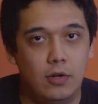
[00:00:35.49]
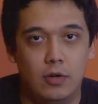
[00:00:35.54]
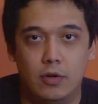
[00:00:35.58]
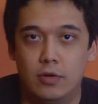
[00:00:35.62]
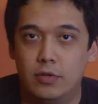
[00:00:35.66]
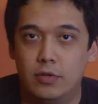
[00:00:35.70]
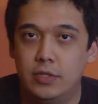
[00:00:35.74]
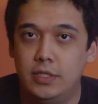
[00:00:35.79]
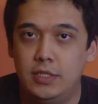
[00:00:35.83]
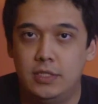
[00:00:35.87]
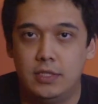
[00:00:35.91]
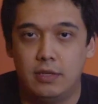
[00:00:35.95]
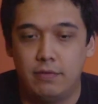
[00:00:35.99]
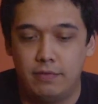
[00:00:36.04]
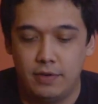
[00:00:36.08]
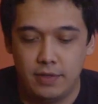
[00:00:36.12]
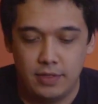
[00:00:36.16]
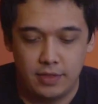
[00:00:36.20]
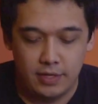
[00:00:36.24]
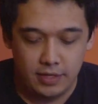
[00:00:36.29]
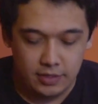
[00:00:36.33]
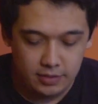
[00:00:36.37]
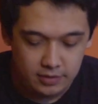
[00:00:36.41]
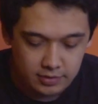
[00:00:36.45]
all these different
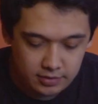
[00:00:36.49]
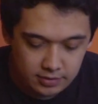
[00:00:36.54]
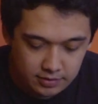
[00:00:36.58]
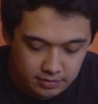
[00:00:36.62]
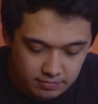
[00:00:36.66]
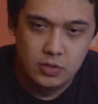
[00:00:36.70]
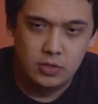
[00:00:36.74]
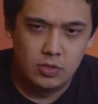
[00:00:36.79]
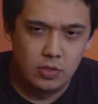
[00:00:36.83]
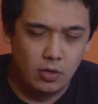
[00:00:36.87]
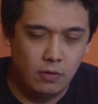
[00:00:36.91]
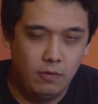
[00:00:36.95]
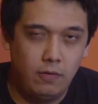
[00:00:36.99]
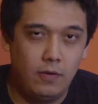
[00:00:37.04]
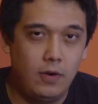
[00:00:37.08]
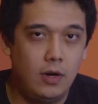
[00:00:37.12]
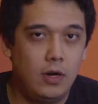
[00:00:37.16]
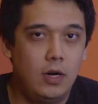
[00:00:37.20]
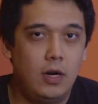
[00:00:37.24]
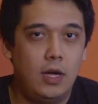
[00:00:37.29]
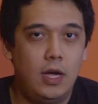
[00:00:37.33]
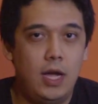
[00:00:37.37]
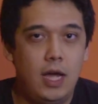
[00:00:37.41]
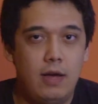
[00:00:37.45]
things. So
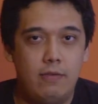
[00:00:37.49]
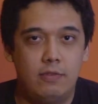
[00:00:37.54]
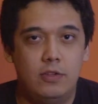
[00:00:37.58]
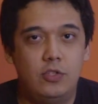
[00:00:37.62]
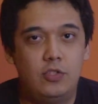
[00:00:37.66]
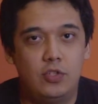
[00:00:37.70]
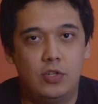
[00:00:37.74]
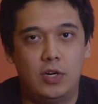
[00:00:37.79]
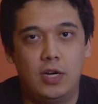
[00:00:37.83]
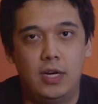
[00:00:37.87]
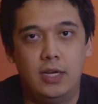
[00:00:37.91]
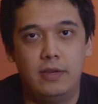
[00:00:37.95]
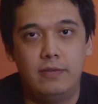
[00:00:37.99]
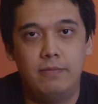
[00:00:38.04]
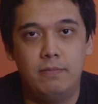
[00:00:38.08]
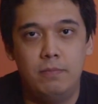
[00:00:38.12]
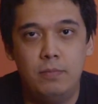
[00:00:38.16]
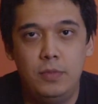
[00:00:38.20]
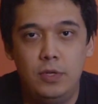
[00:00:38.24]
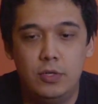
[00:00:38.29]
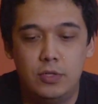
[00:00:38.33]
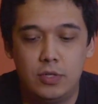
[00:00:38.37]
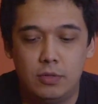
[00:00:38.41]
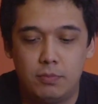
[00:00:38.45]
far I haven't tried
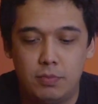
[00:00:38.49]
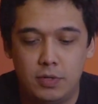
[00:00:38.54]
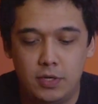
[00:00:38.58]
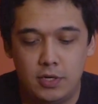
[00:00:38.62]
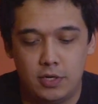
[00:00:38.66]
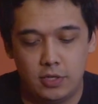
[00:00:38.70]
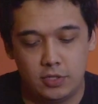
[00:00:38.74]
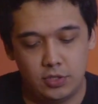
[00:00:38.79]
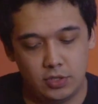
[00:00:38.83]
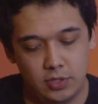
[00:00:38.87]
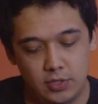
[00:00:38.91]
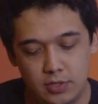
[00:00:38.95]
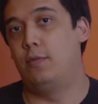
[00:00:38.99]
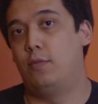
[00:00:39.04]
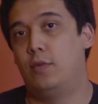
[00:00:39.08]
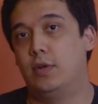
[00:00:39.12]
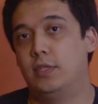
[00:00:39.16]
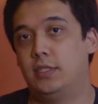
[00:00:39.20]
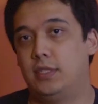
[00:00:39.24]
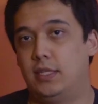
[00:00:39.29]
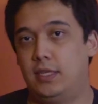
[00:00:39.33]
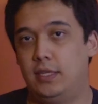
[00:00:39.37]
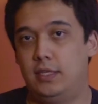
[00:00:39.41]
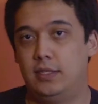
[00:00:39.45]
music production.
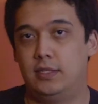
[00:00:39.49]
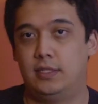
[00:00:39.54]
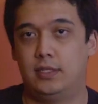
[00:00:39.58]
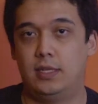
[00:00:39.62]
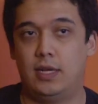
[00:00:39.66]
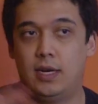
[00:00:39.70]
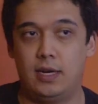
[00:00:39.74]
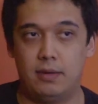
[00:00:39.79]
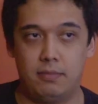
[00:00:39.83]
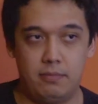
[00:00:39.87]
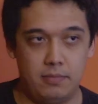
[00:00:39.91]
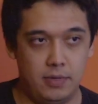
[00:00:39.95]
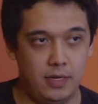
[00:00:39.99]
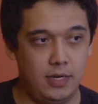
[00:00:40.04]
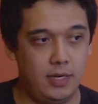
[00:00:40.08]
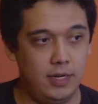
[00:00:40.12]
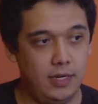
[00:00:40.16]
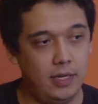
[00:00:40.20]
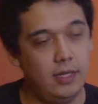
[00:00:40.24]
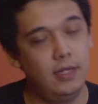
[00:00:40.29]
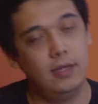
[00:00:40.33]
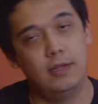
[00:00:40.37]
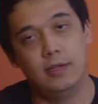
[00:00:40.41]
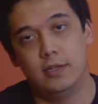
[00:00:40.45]
Once I set up
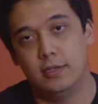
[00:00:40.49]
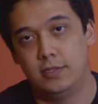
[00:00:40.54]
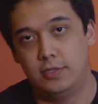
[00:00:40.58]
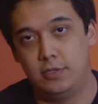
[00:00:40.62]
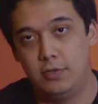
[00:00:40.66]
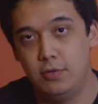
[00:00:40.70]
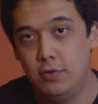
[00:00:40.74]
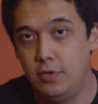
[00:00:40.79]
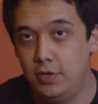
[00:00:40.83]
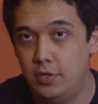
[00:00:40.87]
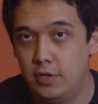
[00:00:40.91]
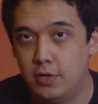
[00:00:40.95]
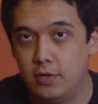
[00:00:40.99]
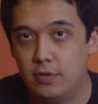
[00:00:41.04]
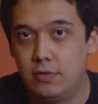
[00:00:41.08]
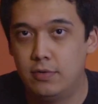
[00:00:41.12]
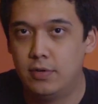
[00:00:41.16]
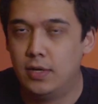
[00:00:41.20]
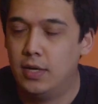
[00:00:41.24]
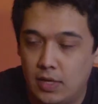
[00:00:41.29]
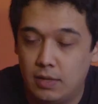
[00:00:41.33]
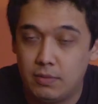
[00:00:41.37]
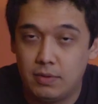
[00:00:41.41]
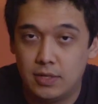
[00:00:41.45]
my studio,
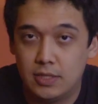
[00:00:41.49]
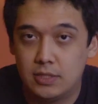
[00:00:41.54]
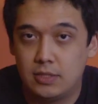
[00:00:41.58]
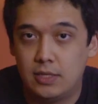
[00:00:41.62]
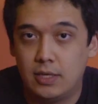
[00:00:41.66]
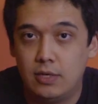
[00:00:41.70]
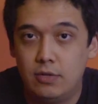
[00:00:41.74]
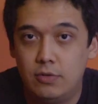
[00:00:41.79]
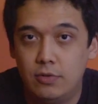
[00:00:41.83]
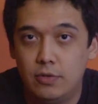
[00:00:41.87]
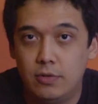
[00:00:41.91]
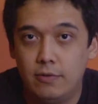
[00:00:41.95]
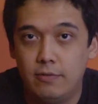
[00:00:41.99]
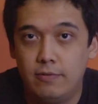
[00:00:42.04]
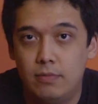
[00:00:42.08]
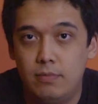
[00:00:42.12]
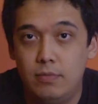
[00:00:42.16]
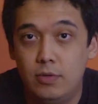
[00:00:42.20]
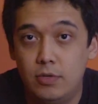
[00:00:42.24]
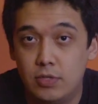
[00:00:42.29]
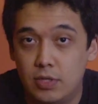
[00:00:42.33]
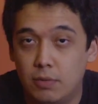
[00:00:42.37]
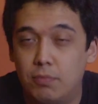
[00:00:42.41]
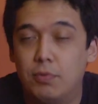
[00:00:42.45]
I'm gonna start doing
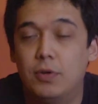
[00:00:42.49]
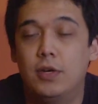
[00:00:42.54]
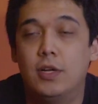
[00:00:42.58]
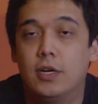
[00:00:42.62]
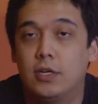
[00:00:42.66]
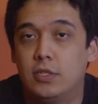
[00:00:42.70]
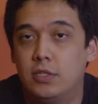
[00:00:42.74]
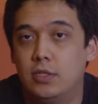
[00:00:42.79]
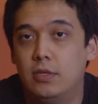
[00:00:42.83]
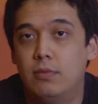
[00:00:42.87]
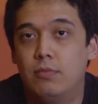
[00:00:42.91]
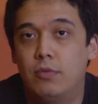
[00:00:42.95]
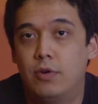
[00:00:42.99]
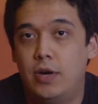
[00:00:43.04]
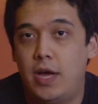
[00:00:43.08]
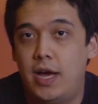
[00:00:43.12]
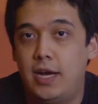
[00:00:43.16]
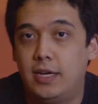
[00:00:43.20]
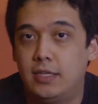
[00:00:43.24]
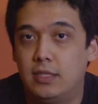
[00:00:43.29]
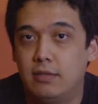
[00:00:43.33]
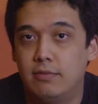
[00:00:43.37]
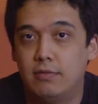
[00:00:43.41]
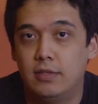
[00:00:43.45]
music production more
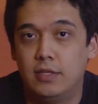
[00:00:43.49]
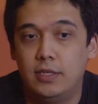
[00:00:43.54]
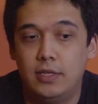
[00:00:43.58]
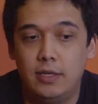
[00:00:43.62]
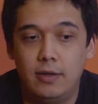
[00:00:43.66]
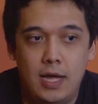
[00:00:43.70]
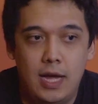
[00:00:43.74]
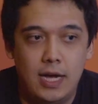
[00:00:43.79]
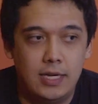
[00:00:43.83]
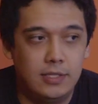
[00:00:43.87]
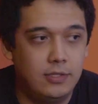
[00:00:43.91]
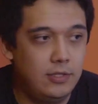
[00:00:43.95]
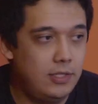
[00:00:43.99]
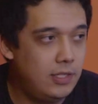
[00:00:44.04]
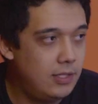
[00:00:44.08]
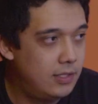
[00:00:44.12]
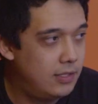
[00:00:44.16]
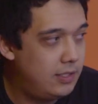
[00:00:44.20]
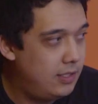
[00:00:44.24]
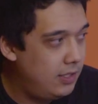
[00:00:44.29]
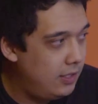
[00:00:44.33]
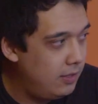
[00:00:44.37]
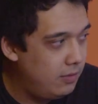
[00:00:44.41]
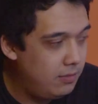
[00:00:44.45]
actively. As you can
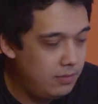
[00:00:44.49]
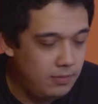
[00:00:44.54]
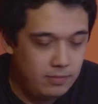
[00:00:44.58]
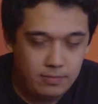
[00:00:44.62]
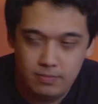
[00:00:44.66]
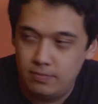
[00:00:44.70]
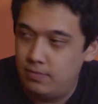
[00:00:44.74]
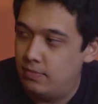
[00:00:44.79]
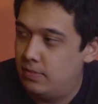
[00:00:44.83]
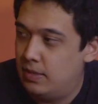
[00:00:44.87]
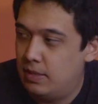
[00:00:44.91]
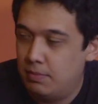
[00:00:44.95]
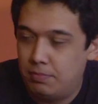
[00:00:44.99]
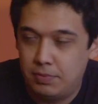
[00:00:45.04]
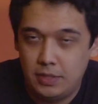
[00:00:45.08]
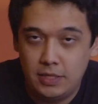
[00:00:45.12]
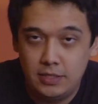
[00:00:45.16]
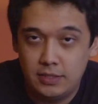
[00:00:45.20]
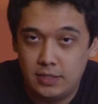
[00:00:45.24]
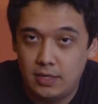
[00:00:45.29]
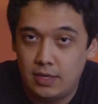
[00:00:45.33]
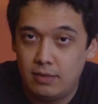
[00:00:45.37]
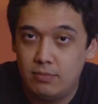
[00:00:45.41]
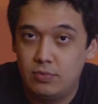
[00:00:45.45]
see, the
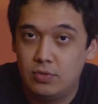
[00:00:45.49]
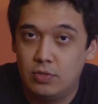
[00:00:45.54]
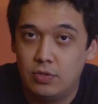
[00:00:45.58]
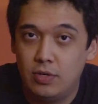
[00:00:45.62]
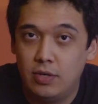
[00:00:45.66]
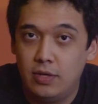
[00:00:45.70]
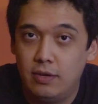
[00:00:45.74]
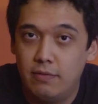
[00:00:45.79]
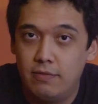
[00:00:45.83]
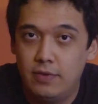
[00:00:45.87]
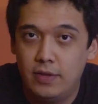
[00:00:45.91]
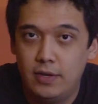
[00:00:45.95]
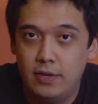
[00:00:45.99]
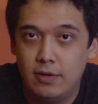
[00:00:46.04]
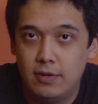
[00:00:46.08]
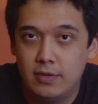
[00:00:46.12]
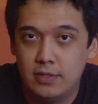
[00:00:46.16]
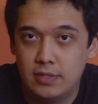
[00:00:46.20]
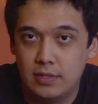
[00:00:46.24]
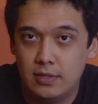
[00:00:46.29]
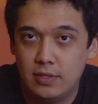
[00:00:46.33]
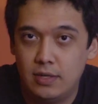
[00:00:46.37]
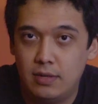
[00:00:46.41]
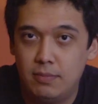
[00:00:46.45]
place that I'm shooting a video
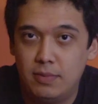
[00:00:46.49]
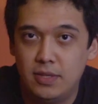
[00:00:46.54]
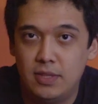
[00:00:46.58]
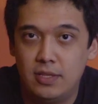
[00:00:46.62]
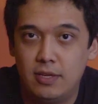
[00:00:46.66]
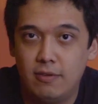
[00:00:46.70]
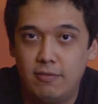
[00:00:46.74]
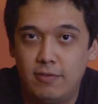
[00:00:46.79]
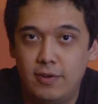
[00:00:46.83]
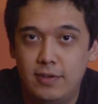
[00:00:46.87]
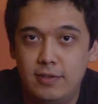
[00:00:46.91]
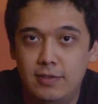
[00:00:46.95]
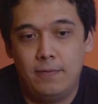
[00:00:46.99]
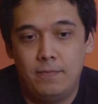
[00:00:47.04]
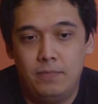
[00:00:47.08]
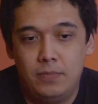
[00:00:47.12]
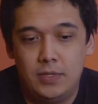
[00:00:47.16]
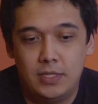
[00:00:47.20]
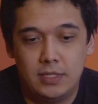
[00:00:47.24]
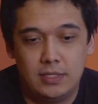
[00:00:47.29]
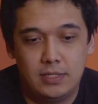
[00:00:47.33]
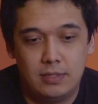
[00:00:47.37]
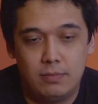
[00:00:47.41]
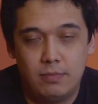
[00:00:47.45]
is a little bit different.
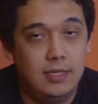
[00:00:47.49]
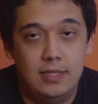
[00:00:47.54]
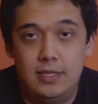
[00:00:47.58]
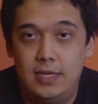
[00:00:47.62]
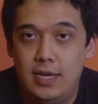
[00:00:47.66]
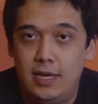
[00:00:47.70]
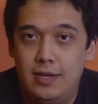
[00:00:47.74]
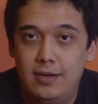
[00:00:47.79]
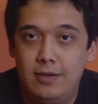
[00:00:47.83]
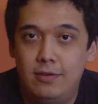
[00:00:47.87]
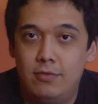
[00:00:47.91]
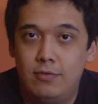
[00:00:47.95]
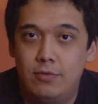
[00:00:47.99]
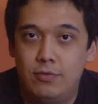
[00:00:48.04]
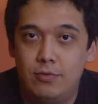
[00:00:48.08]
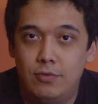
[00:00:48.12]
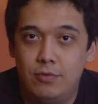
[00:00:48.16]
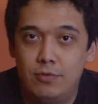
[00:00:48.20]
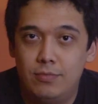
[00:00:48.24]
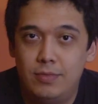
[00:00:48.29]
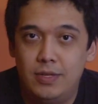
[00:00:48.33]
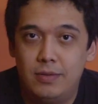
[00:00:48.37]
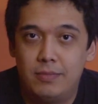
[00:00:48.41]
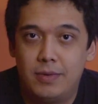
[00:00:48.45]
This is the den
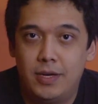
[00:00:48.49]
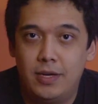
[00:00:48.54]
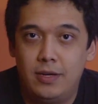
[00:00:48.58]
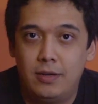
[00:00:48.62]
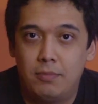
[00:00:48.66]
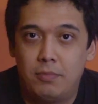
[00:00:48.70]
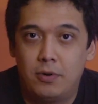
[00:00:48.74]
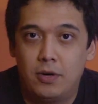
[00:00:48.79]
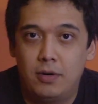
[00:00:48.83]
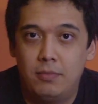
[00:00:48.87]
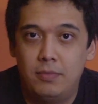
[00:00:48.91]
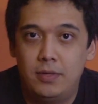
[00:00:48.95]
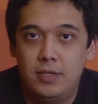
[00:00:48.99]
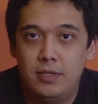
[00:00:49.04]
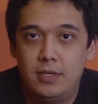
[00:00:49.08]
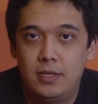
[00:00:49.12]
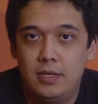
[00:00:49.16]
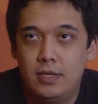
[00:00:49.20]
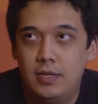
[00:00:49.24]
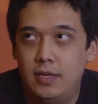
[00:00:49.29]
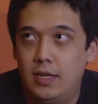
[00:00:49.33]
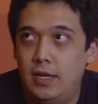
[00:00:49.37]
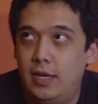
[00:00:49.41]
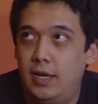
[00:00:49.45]
room in my apartment,
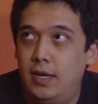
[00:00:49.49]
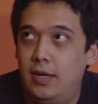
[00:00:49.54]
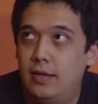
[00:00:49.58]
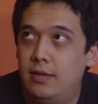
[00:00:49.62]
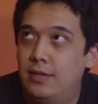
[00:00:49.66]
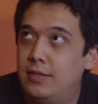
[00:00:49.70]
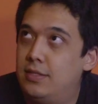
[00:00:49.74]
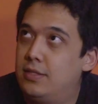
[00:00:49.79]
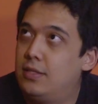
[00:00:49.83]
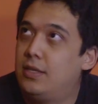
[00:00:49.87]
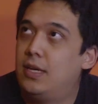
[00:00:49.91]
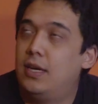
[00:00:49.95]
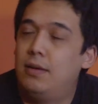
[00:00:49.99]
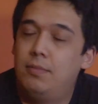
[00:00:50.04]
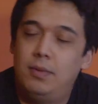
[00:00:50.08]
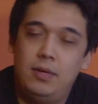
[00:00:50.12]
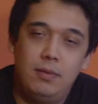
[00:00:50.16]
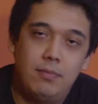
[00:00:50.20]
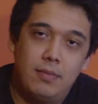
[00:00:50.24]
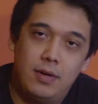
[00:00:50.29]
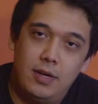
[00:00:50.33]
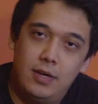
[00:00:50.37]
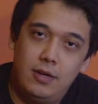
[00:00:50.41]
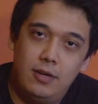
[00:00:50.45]
and this is gonna be
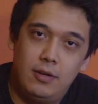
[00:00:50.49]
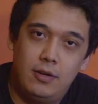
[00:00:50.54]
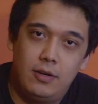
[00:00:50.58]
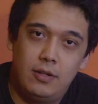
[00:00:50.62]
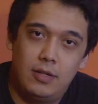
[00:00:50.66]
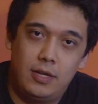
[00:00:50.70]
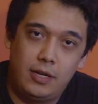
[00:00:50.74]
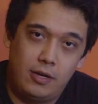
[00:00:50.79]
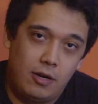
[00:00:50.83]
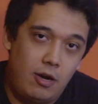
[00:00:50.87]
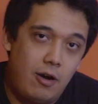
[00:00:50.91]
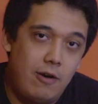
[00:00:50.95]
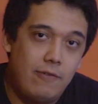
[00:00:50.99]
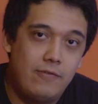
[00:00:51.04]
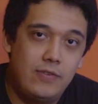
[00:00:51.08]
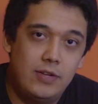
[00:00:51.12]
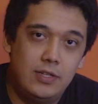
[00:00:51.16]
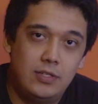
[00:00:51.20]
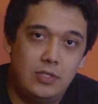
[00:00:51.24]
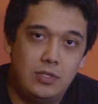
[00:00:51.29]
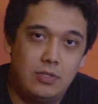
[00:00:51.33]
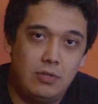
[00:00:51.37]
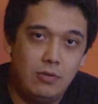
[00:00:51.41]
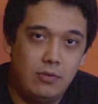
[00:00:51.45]
my like
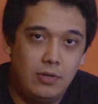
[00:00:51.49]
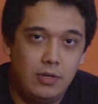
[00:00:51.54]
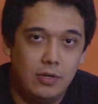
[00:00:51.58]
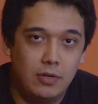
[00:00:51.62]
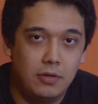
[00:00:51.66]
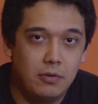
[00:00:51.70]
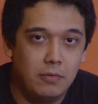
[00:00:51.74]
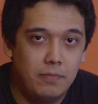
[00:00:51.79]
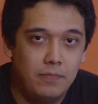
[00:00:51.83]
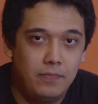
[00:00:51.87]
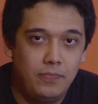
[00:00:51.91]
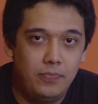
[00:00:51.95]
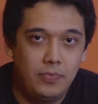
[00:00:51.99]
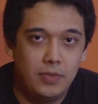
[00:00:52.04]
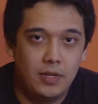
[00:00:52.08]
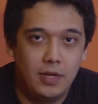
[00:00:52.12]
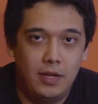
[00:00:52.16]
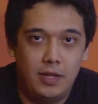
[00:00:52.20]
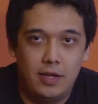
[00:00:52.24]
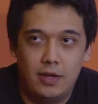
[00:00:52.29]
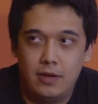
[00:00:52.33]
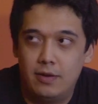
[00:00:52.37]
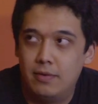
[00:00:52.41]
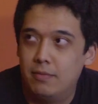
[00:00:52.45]
office studio.
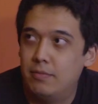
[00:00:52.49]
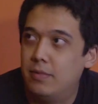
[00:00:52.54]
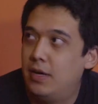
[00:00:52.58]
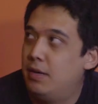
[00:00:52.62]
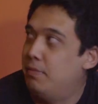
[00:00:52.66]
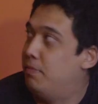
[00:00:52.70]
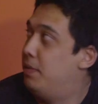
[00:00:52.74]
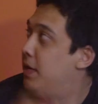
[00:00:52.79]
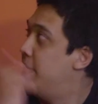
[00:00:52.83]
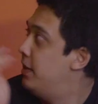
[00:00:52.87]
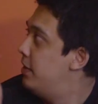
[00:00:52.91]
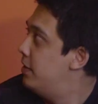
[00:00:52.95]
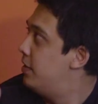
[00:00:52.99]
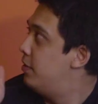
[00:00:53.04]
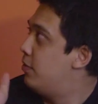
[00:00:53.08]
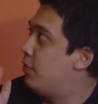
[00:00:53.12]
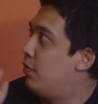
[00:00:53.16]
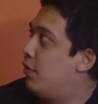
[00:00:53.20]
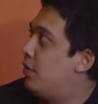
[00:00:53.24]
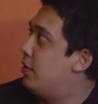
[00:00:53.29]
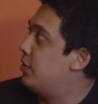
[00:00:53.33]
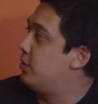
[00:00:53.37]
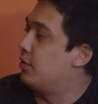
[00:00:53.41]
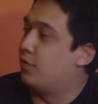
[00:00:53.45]
Um, I painted the
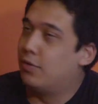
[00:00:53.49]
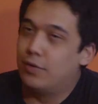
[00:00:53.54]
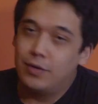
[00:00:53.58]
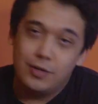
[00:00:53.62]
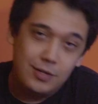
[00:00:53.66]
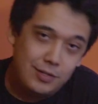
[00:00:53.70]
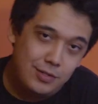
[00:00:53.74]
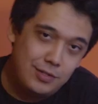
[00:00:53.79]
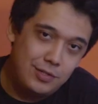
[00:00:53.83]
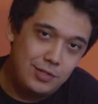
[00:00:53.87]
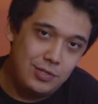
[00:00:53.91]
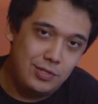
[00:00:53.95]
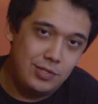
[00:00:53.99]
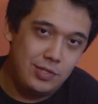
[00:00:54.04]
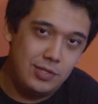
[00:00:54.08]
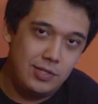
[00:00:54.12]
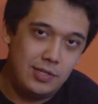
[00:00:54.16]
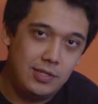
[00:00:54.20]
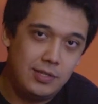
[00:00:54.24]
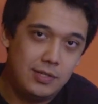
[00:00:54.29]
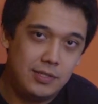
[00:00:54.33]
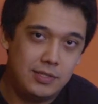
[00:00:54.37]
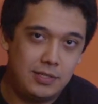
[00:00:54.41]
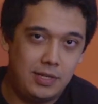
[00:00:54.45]
walls orange,
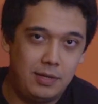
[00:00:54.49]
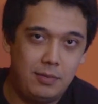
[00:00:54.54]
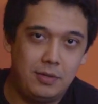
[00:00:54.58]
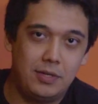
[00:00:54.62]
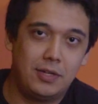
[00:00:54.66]
same